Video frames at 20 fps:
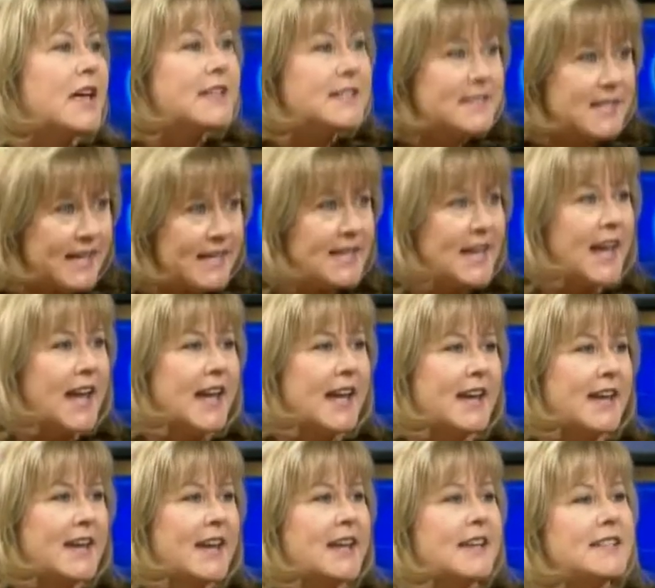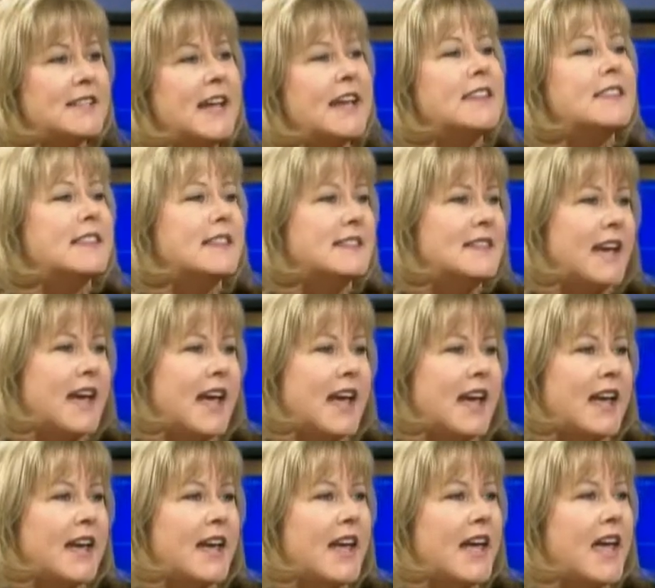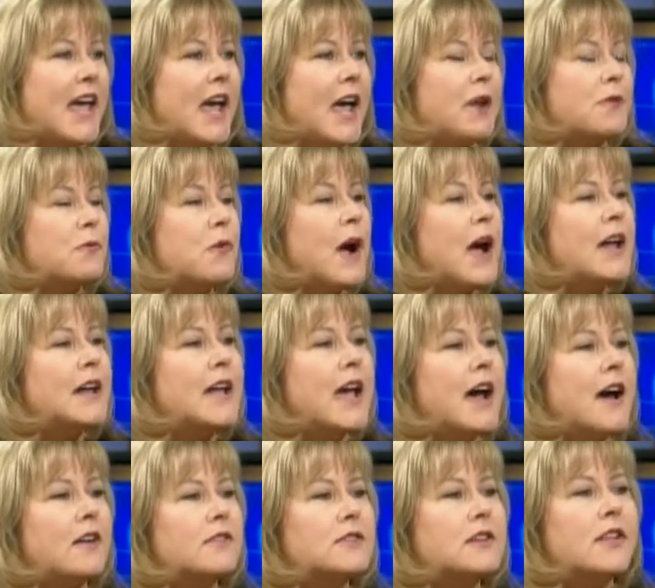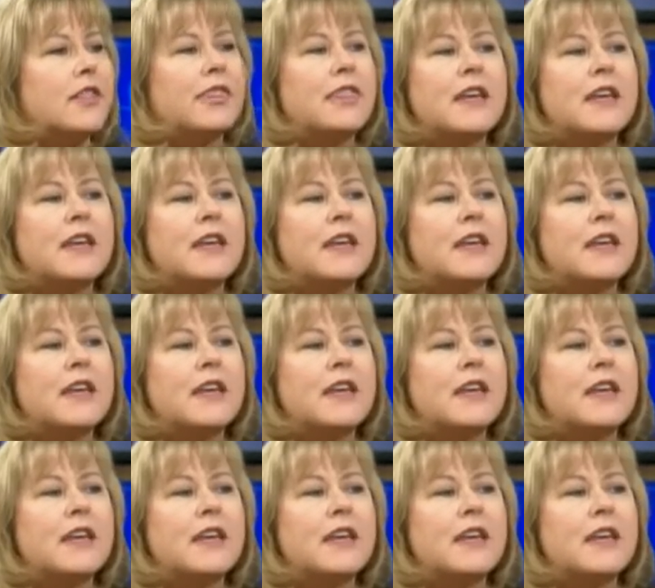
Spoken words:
Today, take the day and write out,